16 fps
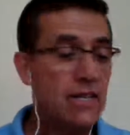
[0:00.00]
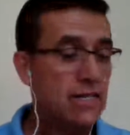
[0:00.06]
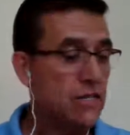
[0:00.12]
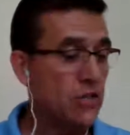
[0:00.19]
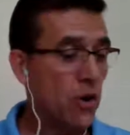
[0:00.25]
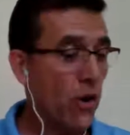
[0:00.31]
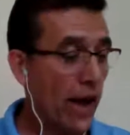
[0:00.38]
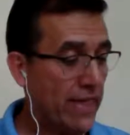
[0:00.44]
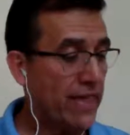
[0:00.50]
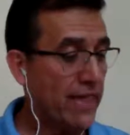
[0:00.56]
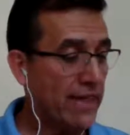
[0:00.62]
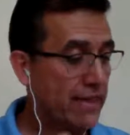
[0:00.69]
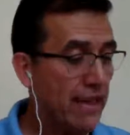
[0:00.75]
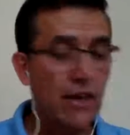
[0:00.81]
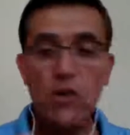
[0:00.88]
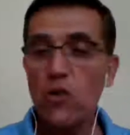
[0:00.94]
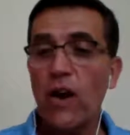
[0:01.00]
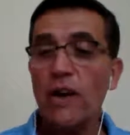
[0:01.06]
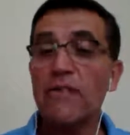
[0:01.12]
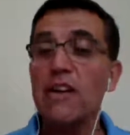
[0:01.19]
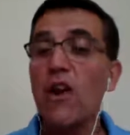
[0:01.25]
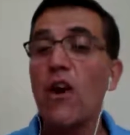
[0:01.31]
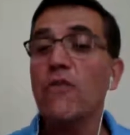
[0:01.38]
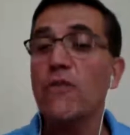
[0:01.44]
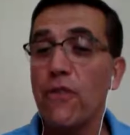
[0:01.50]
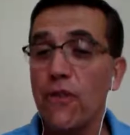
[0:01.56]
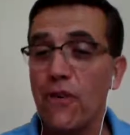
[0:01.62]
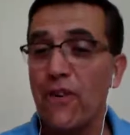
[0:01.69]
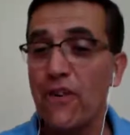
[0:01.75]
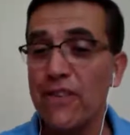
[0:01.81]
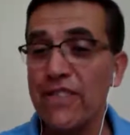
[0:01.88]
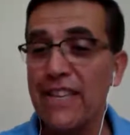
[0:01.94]
So I think you have enough
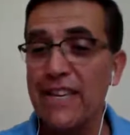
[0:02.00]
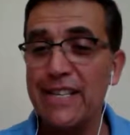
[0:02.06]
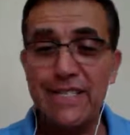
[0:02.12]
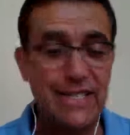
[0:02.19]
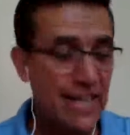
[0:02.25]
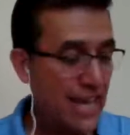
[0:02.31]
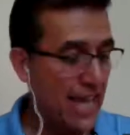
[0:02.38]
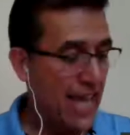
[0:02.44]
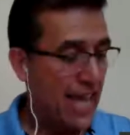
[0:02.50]
on this,